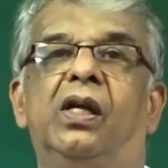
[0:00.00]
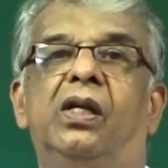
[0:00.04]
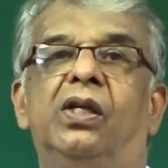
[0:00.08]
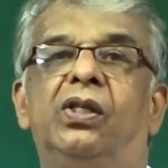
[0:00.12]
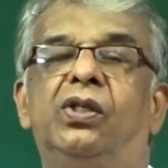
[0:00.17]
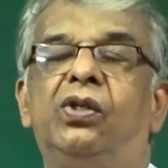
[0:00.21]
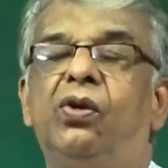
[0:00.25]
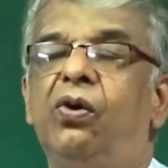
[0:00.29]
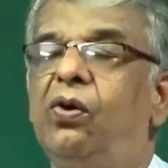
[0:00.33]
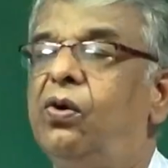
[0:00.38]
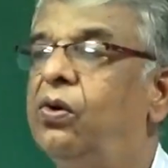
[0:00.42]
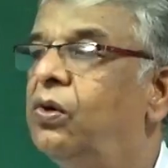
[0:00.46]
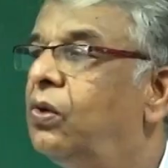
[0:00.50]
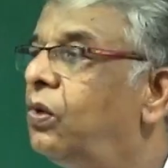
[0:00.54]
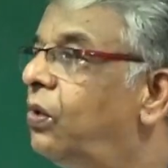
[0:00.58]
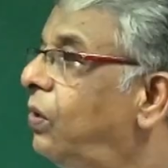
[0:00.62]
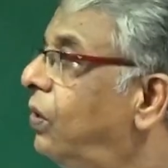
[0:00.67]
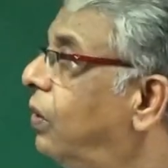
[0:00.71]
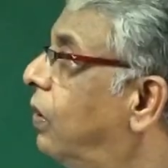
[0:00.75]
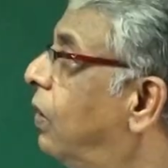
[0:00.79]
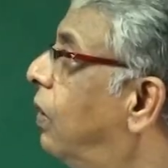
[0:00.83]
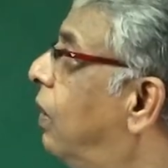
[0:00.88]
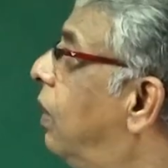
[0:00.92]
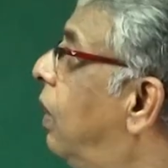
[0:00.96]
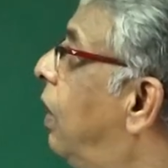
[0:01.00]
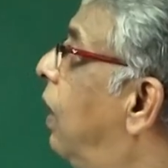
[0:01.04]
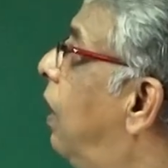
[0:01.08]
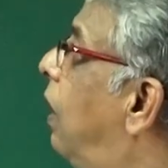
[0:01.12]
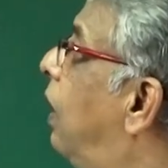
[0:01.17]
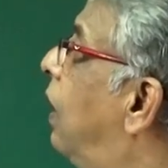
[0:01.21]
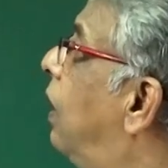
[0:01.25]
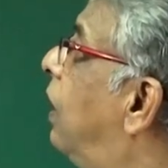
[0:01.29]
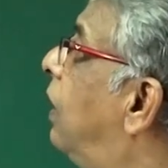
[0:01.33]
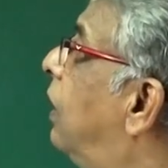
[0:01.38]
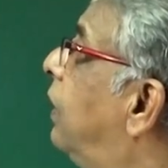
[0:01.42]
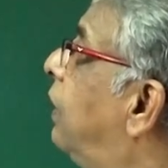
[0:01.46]
So
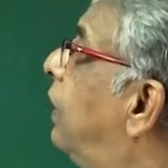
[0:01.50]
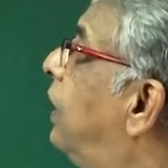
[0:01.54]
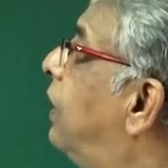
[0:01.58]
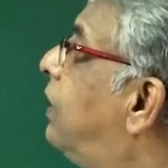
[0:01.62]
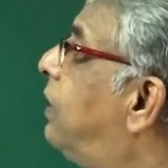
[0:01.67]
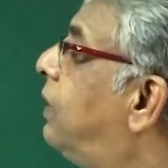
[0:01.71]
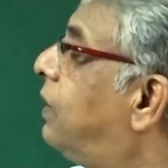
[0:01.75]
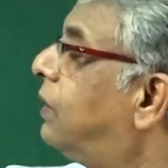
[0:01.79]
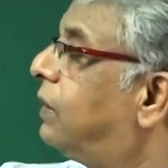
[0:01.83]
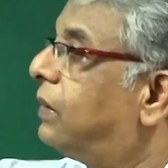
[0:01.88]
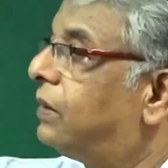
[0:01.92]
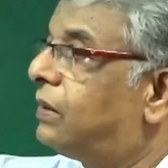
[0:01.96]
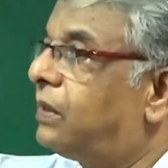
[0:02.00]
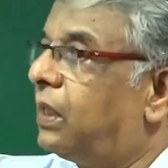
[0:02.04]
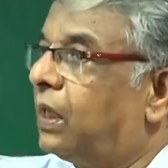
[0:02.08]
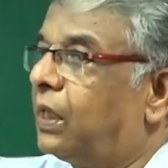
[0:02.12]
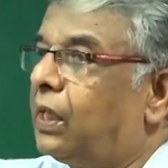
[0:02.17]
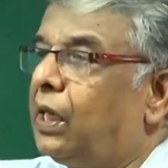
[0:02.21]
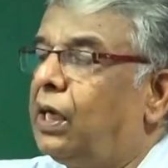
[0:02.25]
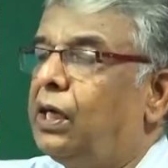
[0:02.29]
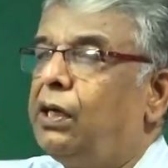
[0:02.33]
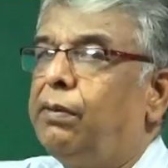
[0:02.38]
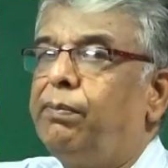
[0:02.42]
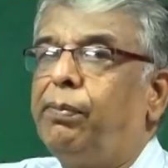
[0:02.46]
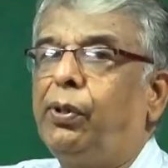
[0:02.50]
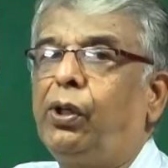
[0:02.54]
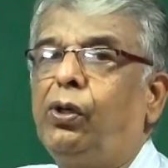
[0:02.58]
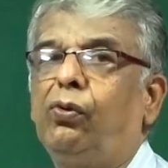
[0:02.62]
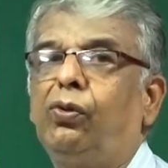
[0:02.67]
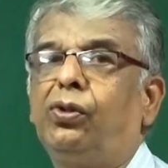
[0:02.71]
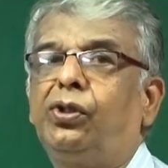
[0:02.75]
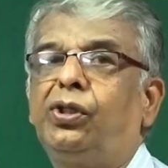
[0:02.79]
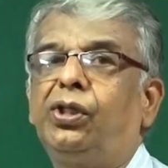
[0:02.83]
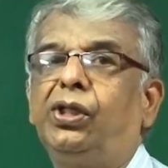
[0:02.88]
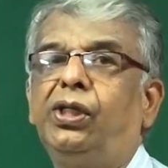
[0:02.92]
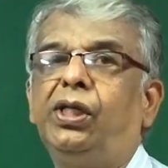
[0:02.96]
this second
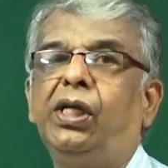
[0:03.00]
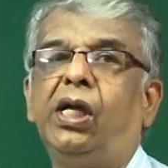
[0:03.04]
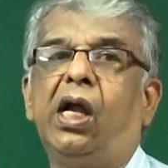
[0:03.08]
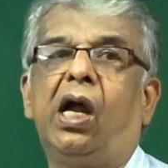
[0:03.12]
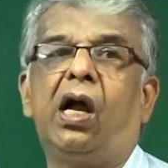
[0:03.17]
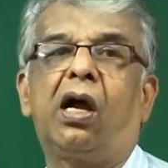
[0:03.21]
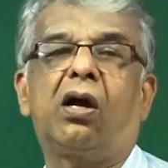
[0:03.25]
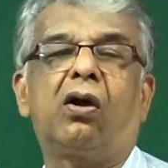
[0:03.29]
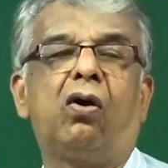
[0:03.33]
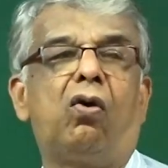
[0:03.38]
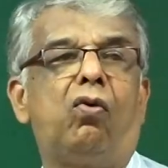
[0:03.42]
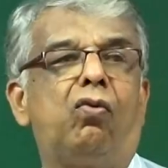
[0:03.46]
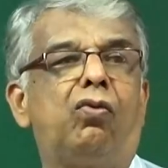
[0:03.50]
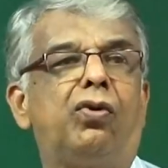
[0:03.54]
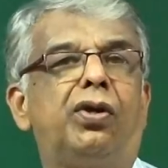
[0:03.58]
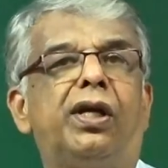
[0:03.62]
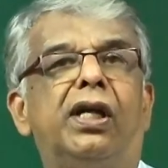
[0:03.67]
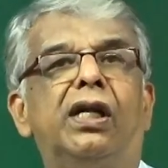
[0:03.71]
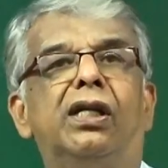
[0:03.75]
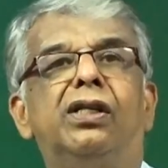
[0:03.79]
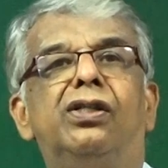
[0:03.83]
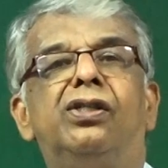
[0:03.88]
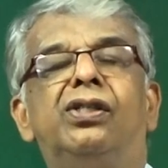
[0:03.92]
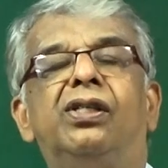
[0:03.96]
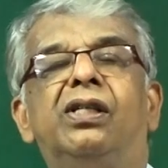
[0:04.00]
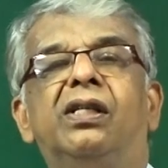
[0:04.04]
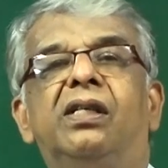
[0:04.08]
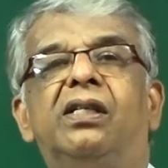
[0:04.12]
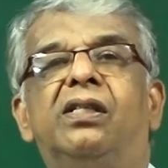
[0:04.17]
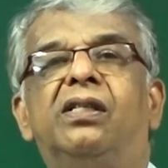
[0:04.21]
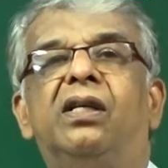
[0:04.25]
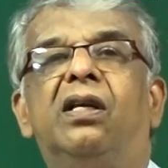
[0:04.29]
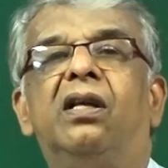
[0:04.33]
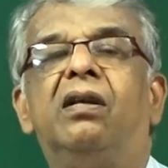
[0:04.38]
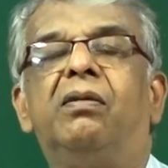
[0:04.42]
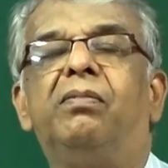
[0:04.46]
PUC accountancy
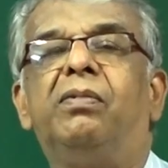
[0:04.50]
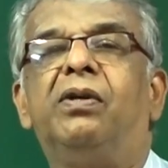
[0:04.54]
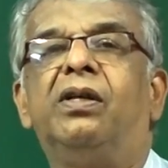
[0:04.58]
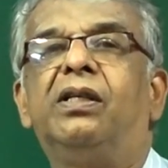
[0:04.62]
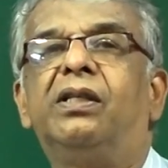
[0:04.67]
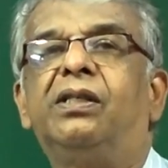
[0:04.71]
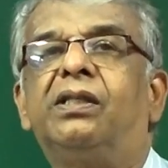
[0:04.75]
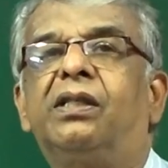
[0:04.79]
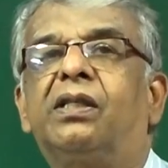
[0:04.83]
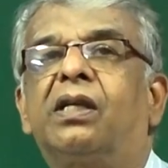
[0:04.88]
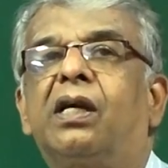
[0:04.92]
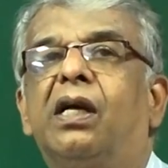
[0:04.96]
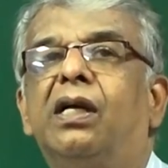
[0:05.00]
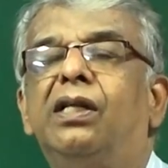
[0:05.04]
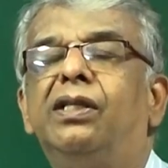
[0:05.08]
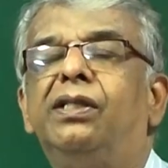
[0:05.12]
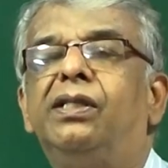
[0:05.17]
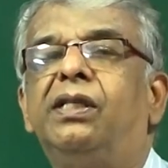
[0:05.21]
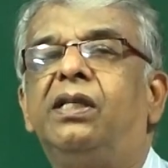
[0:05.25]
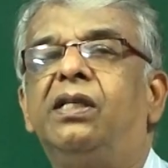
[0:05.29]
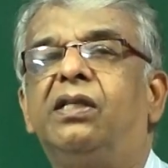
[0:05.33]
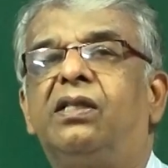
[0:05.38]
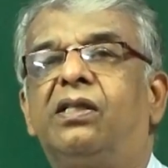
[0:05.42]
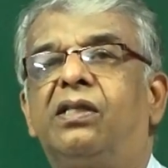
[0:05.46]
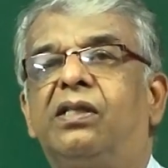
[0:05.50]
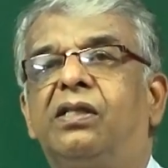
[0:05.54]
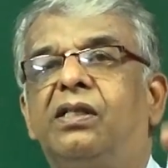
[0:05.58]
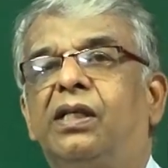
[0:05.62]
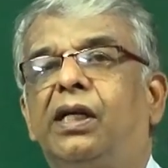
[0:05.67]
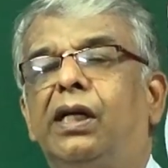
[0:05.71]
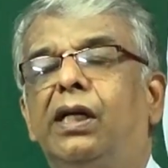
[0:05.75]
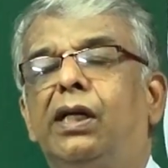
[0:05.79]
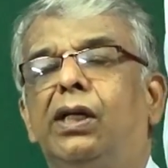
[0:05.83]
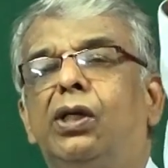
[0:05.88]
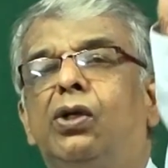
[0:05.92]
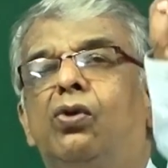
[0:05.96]
syllabus
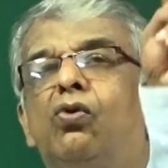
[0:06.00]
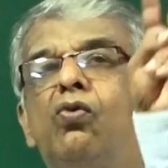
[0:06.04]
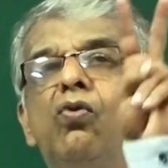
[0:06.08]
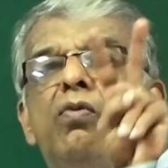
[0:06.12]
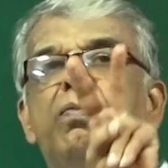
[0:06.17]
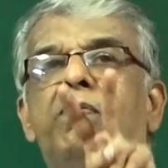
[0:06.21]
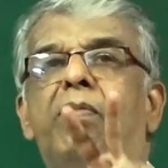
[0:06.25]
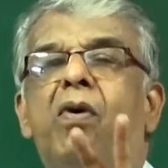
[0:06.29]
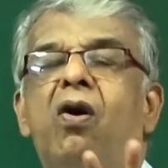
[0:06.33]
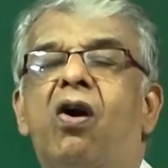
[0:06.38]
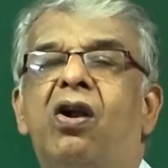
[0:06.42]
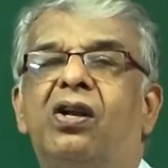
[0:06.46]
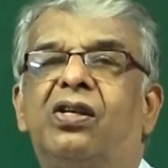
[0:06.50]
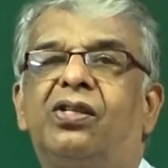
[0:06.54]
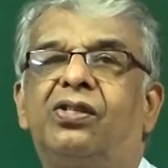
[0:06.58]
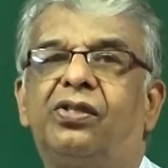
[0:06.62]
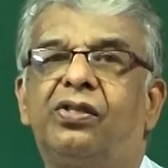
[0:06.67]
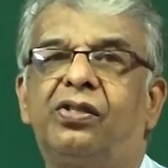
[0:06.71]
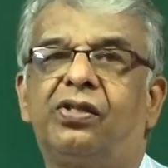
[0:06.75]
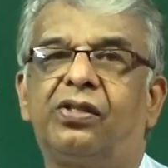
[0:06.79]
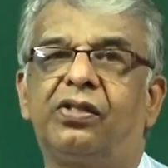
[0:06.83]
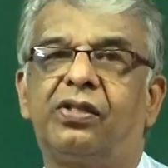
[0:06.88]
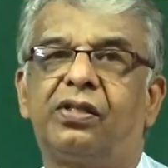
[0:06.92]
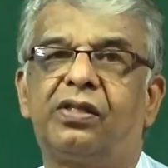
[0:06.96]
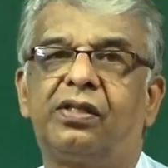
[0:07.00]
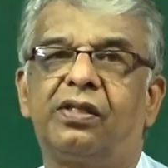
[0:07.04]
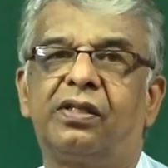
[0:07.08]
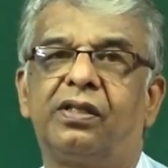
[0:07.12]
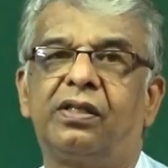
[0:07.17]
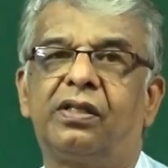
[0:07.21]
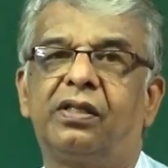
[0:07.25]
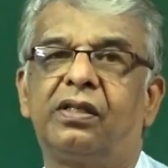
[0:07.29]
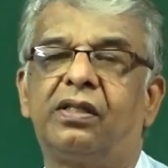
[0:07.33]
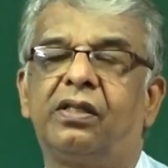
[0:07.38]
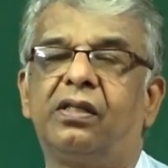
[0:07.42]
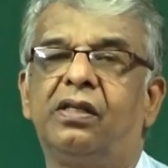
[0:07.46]
consists in two parts.
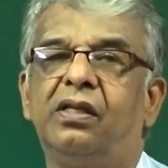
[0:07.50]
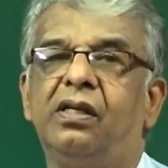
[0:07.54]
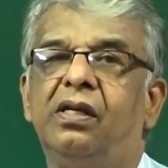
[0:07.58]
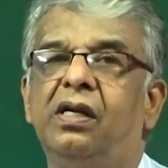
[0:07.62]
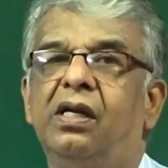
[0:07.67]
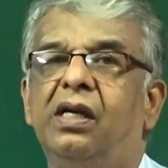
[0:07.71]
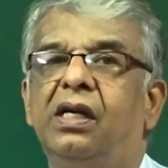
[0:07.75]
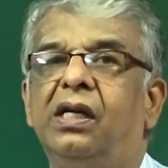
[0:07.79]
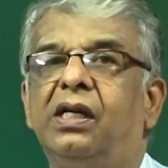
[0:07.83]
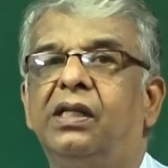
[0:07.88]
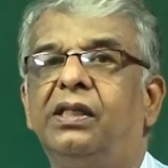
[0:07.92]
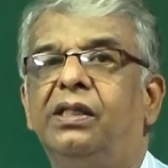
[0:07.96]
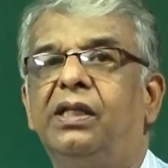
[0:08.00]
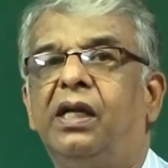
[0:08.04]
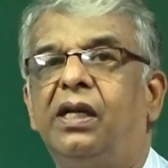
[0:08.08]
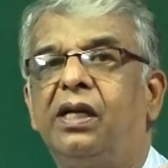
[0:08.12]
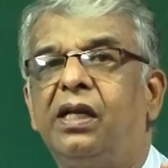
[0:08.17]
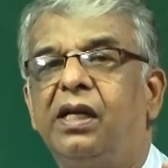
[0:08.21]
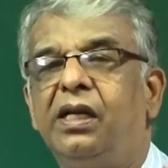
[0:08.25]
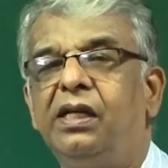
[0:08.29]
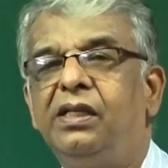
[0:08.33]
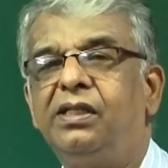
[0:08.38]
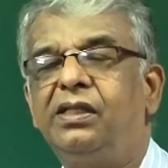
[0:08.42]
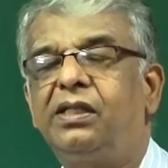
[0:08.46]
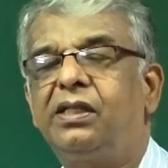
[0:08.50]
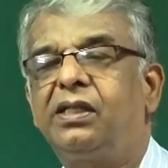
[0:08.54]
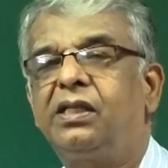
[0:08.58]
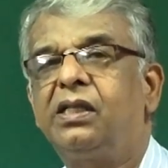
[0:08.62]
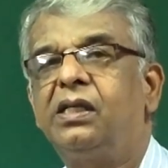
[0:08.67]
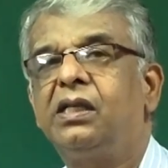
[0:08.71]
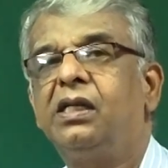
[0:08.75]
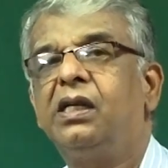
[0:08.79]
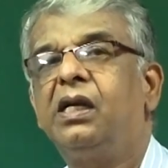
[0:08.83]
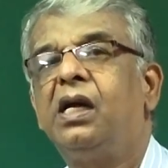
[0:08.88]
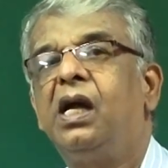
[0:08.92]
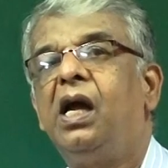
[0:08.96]
That is
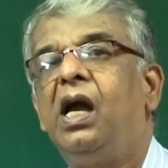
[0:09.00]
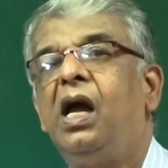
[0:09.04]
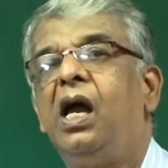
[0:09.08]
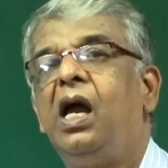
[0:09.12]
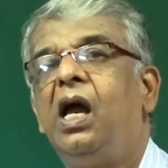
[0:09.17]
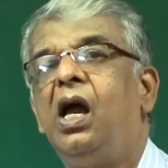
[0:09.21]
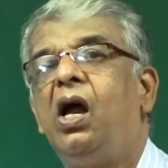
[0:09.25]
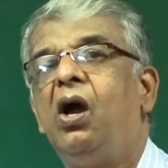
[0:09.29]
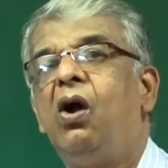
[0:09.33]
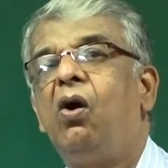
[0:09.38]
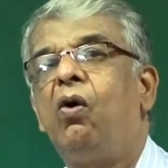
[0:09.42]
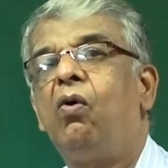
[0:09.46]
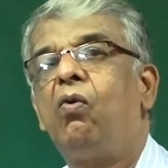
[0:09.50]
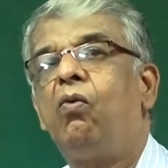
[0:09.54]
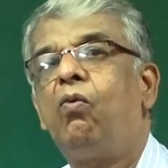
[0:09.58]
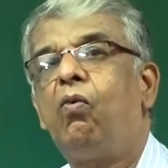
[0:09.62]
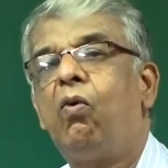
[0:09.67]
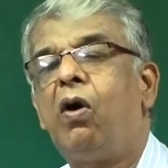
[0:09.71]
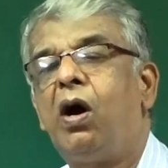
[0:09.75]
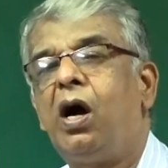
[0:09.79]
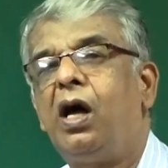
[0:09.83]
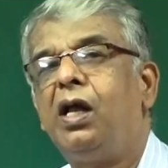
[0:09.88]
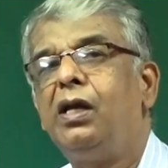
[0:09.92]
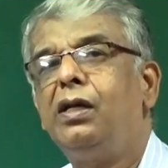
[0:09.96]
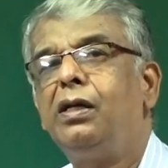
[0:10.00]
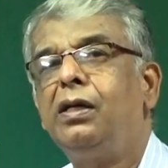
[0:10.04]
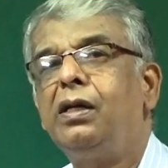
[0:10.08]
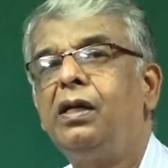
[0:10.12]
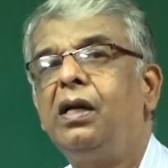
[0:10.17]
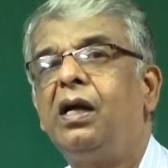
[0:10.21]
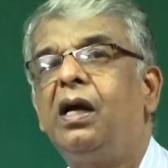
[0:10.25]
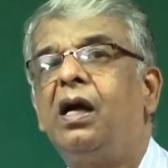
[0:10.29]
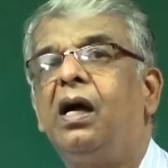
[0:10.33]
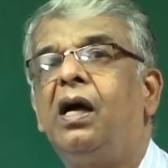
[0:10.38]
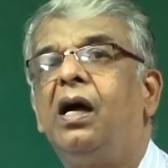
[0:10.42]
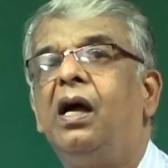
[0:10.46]

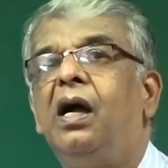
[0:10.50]
volume